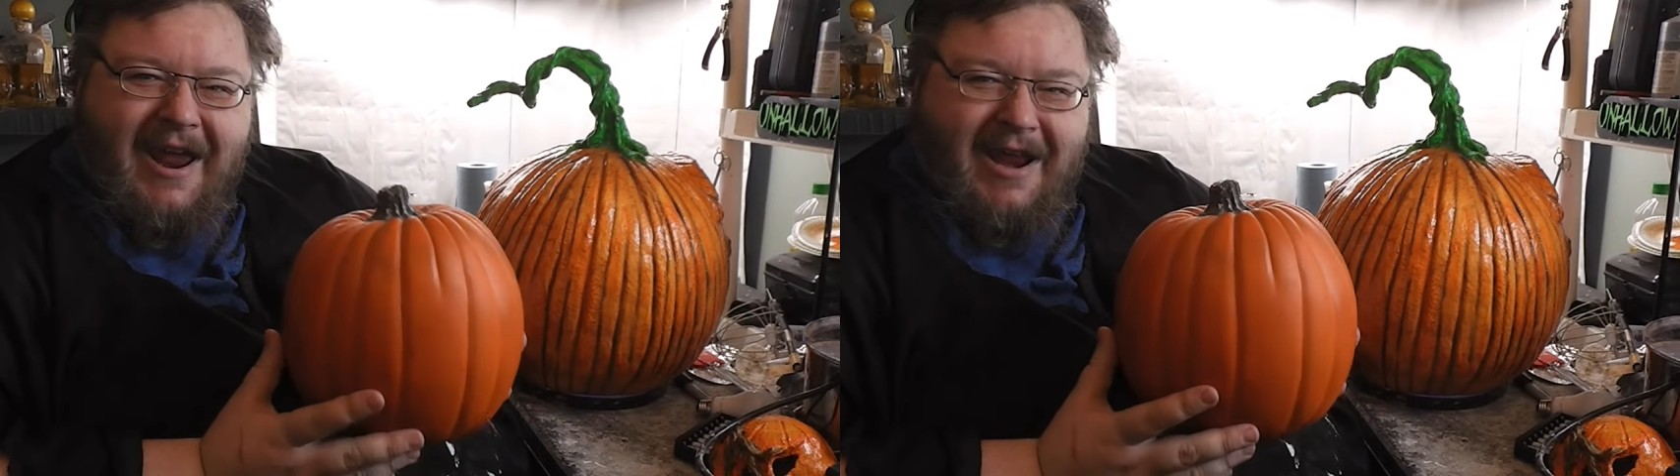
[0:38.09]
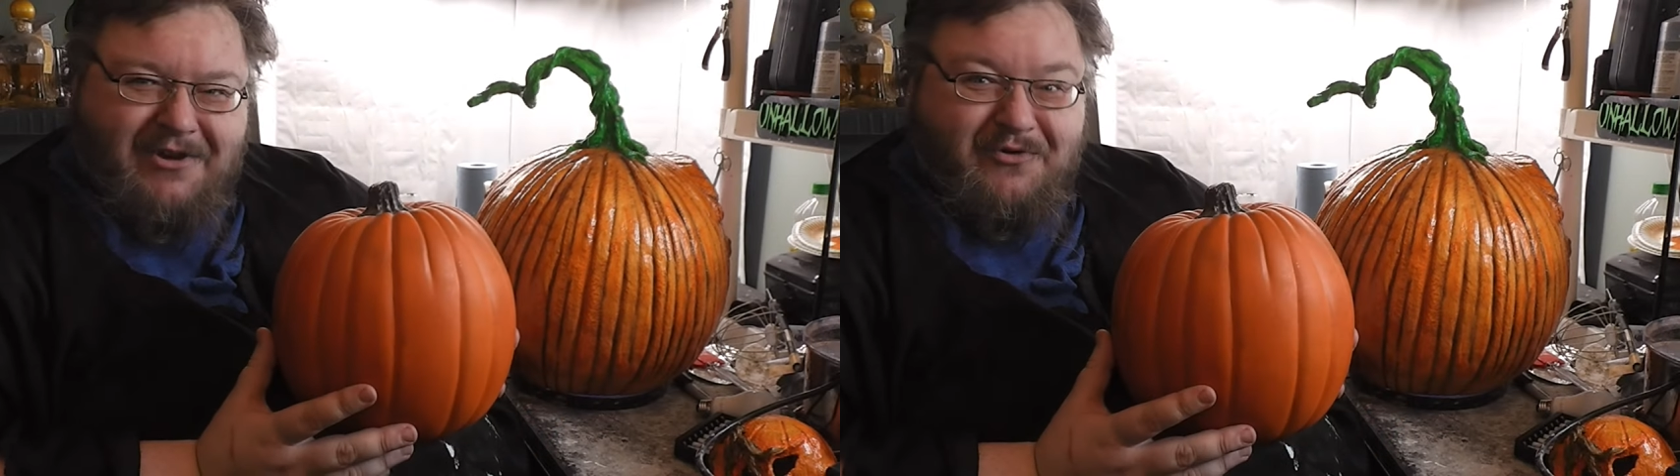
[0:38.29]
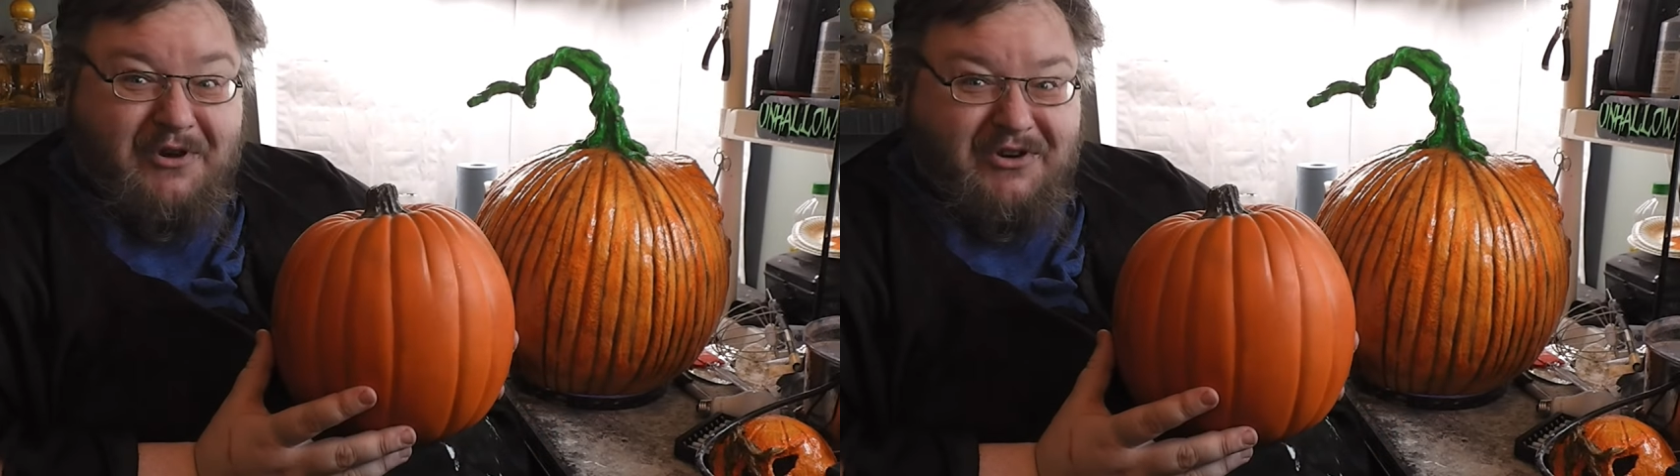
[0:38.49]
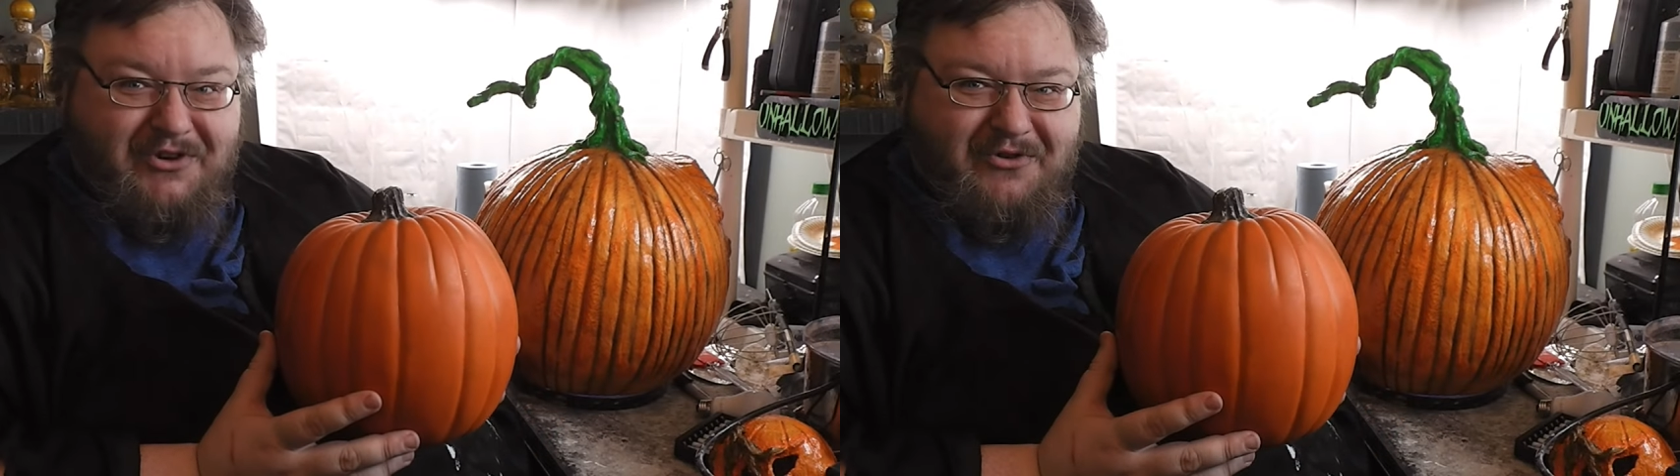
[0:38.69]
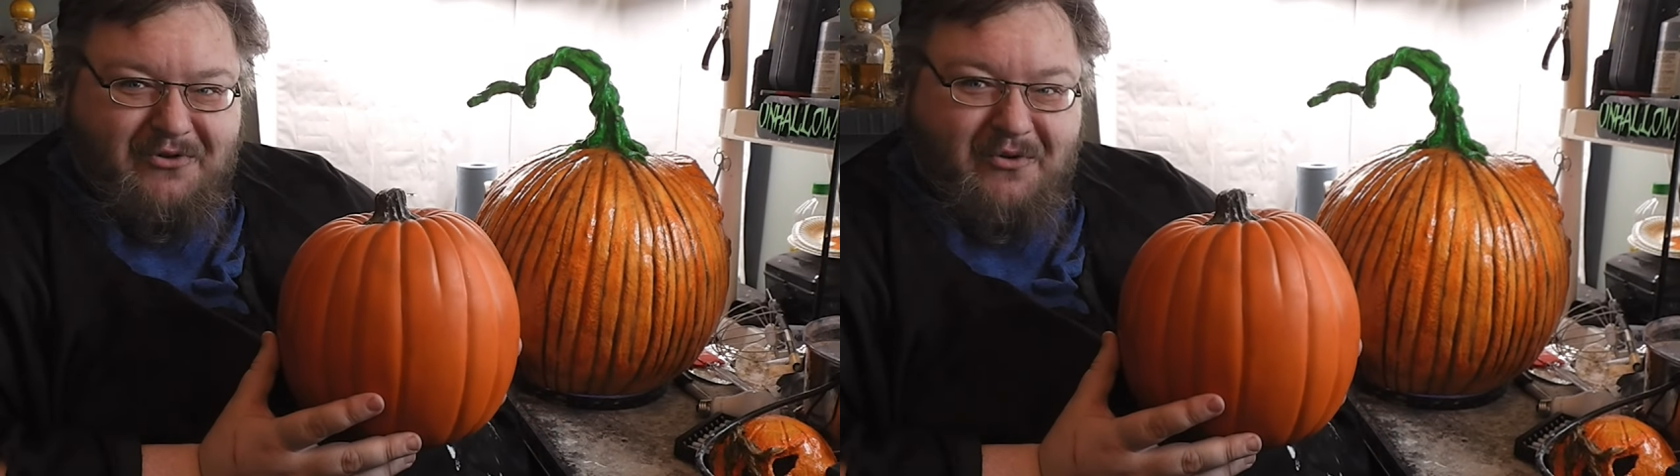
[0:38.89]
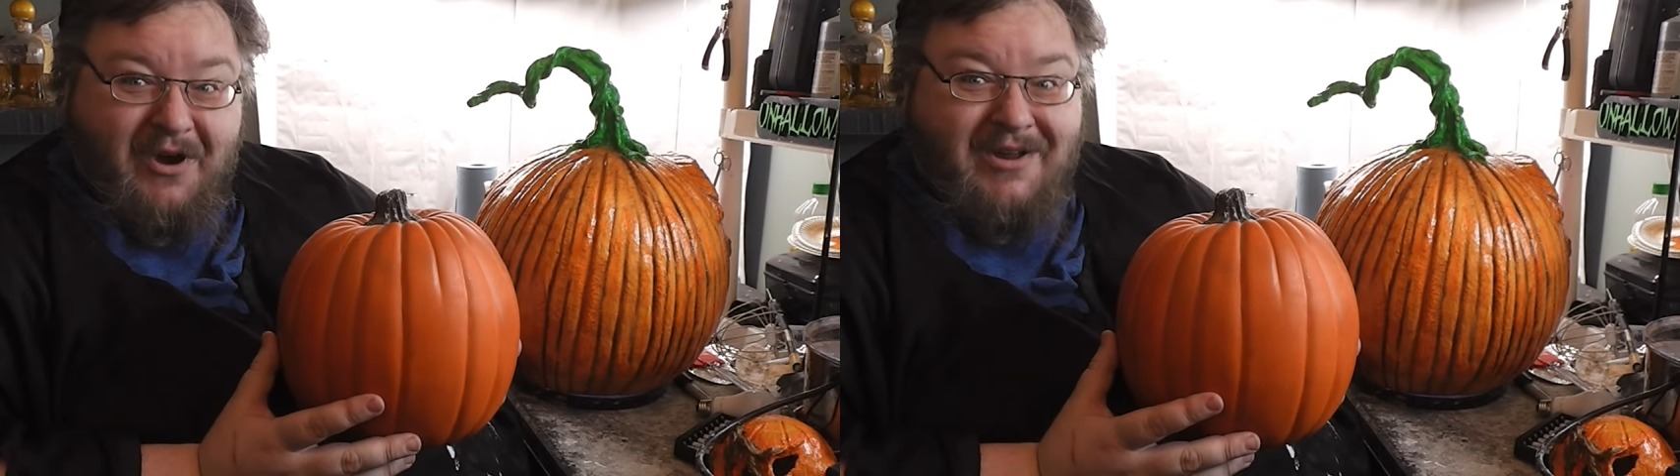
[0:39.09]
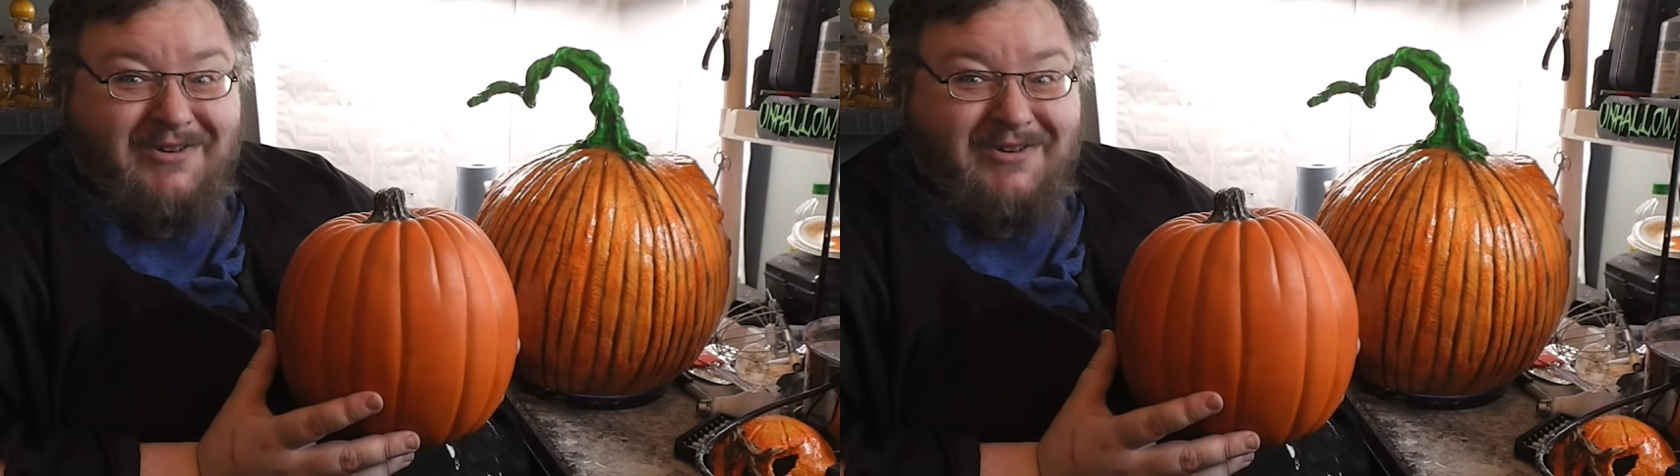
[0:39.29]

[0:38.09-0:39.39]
and you can do